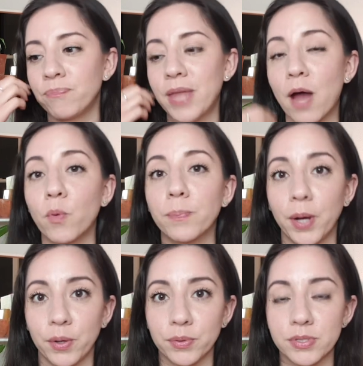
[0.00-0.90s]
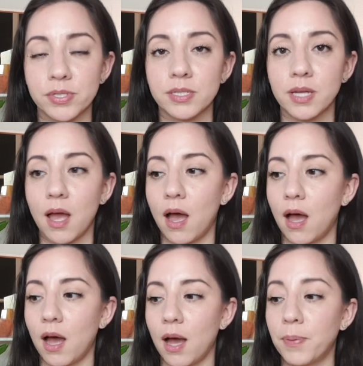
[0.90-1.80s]
that were posted
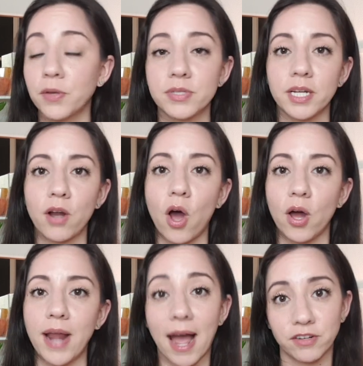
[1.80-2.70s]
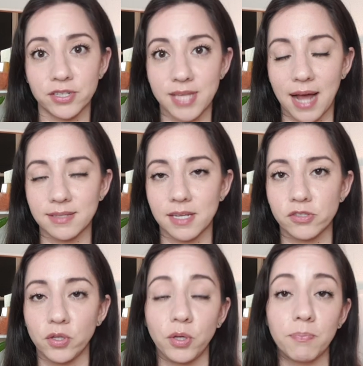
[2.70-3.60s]
on Actors Access.
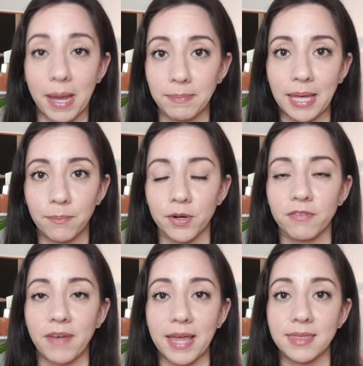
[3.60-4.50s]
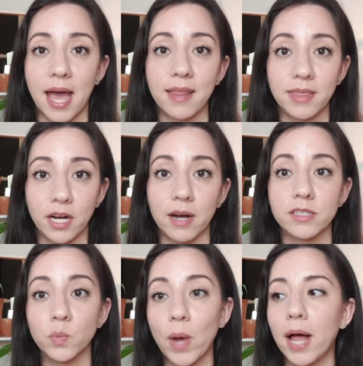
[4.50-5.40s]
So you might be able to find that there
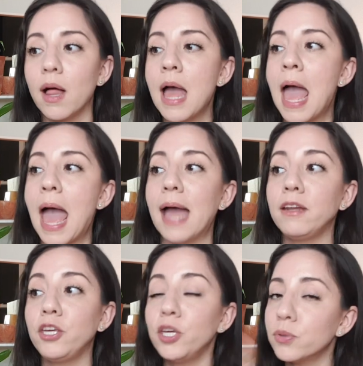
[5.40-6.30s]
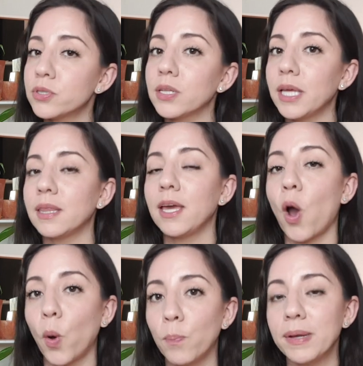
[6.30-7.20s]
as well. And usually the
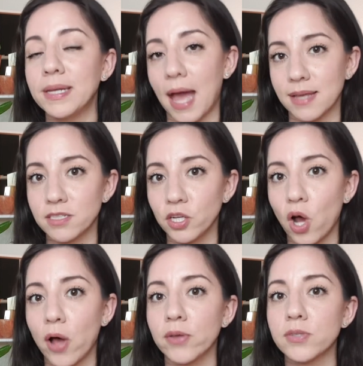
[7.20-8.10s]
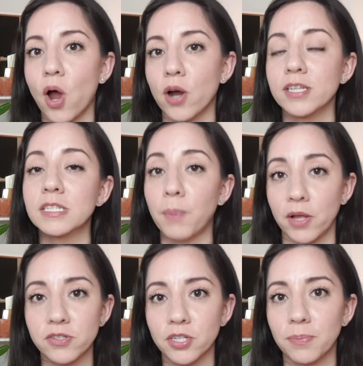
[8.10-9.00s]
open casting calls are
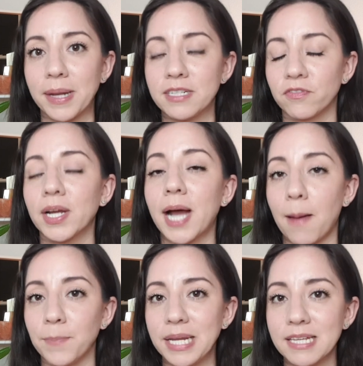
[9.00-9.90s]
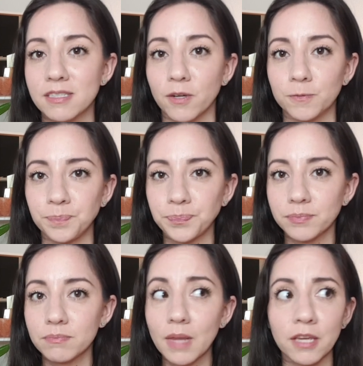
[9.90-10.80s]
sponsored by different companies, so
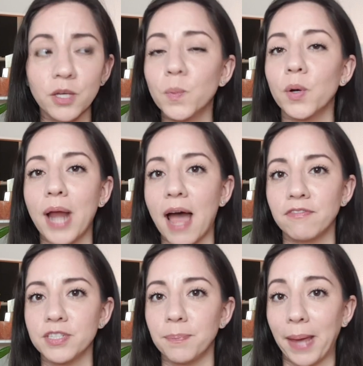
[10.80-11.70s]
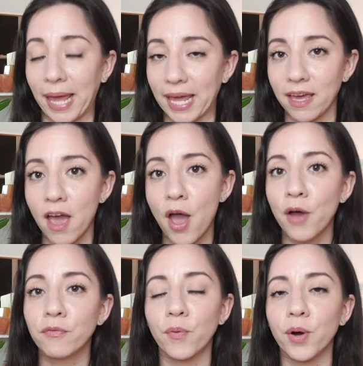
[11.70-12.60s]
you won't have to pay
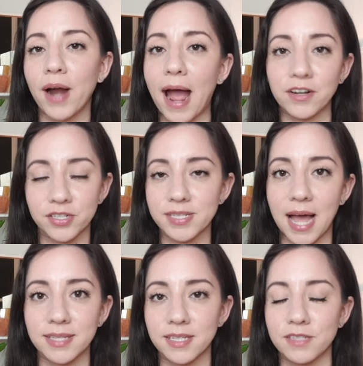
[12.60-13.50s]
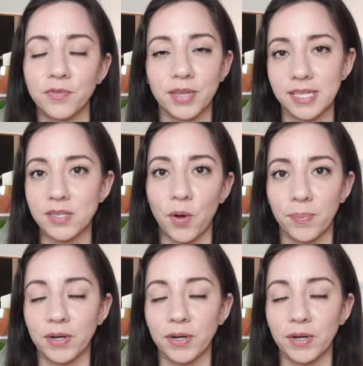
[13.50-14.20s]
for Actors Access for these open